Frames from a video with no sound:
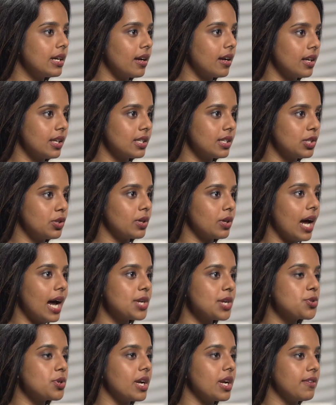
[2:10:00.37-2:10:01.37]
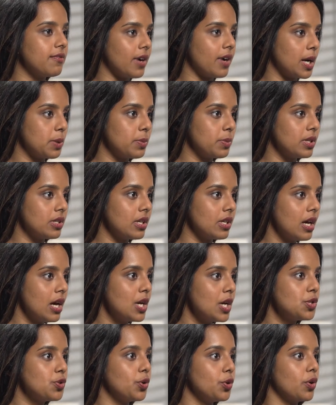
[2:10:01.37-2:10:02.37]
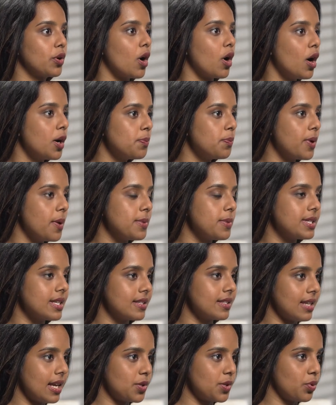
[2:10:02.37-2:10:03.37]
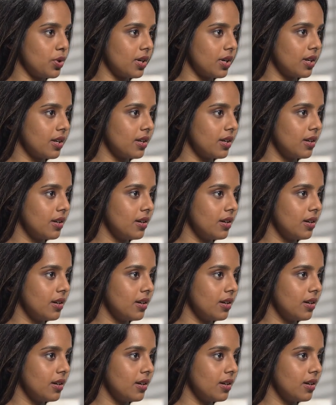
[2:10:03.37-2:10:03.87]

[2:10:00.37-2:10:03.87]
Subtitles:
connect your Azure environment to your on-premises network.